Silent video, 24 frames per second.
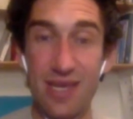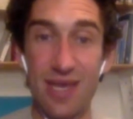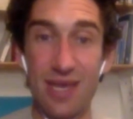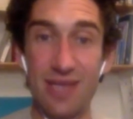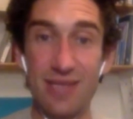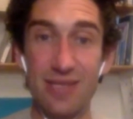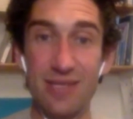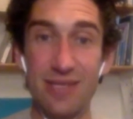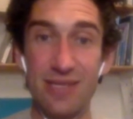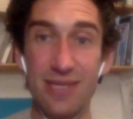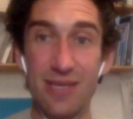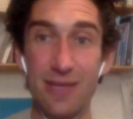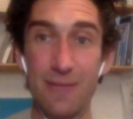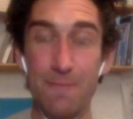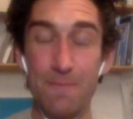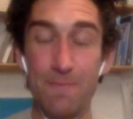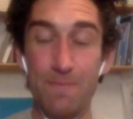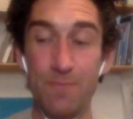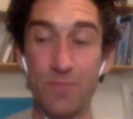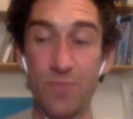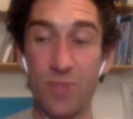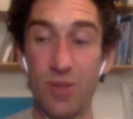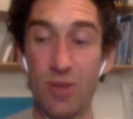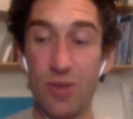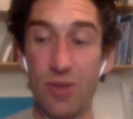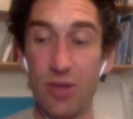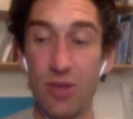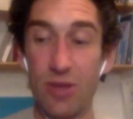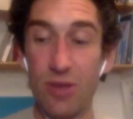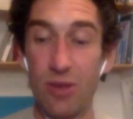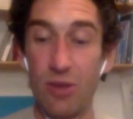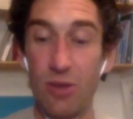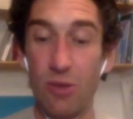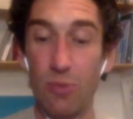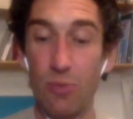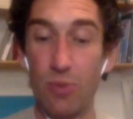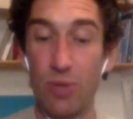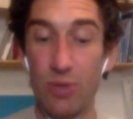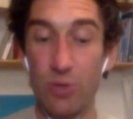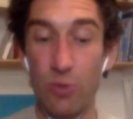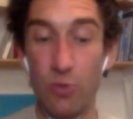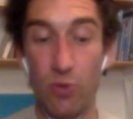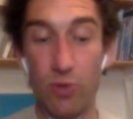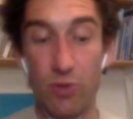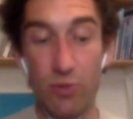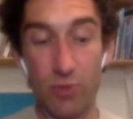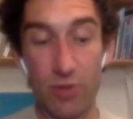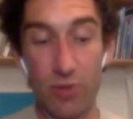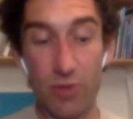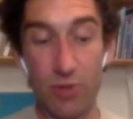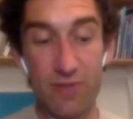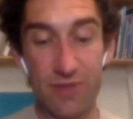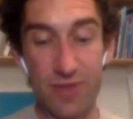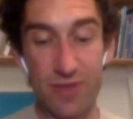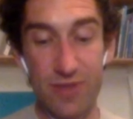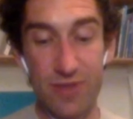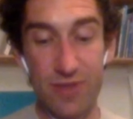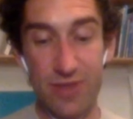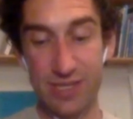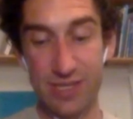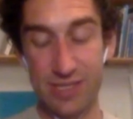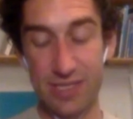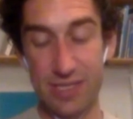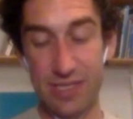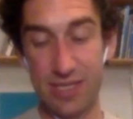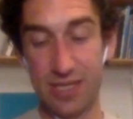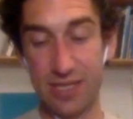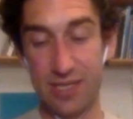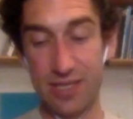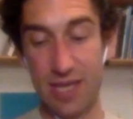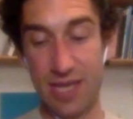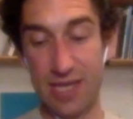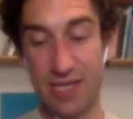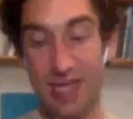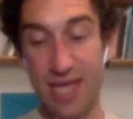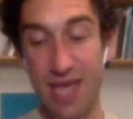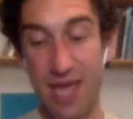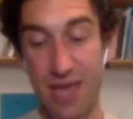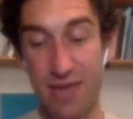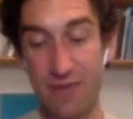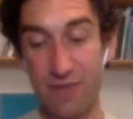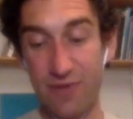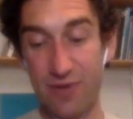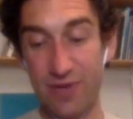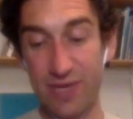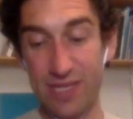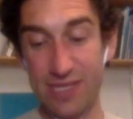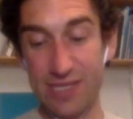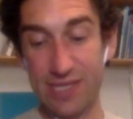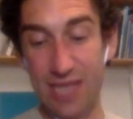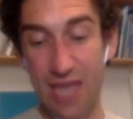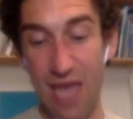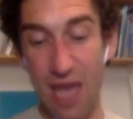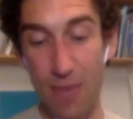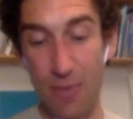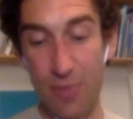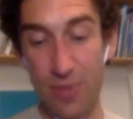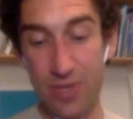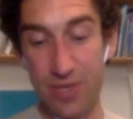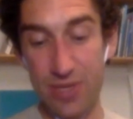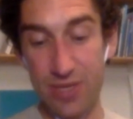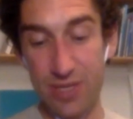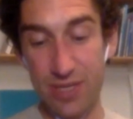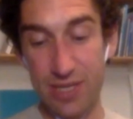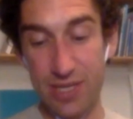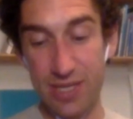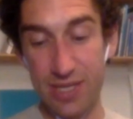And but one of the things I think that can very easily happen